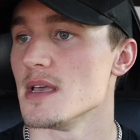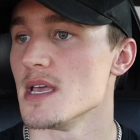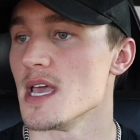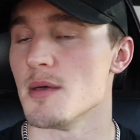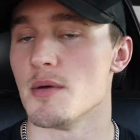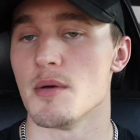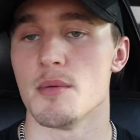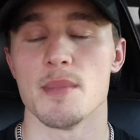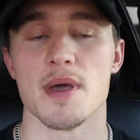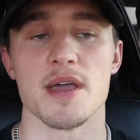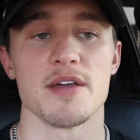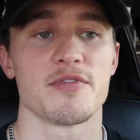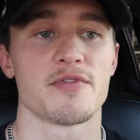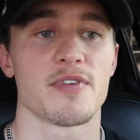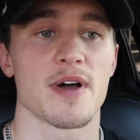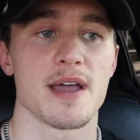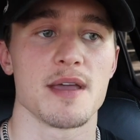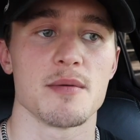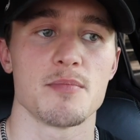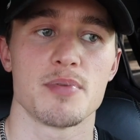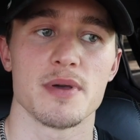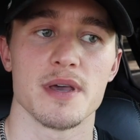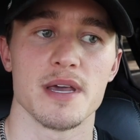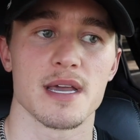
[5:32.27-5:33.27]
MMA
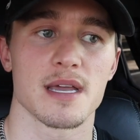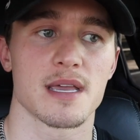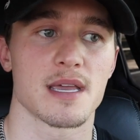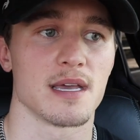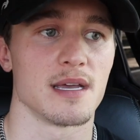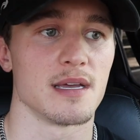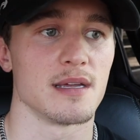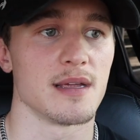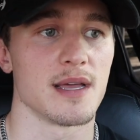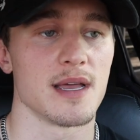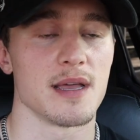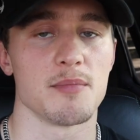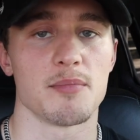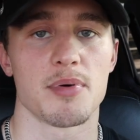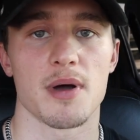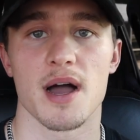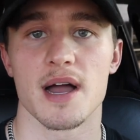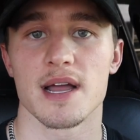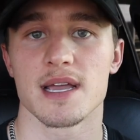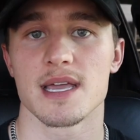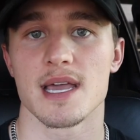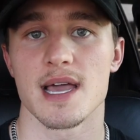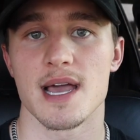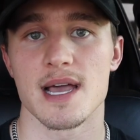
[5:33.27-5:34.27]
fight pick and, and,
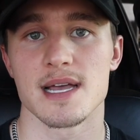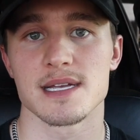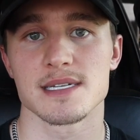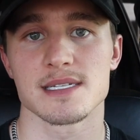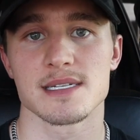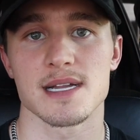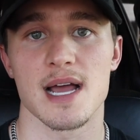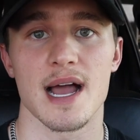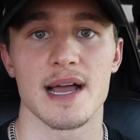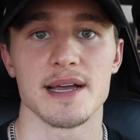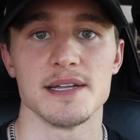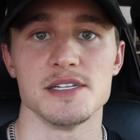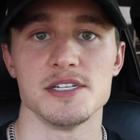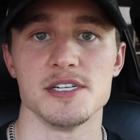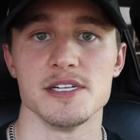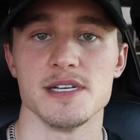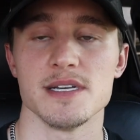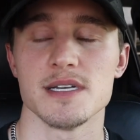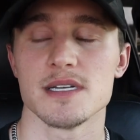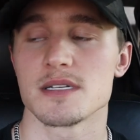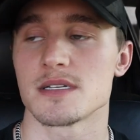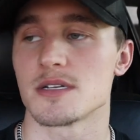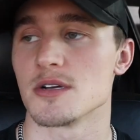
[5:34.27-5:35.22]
podcast IG.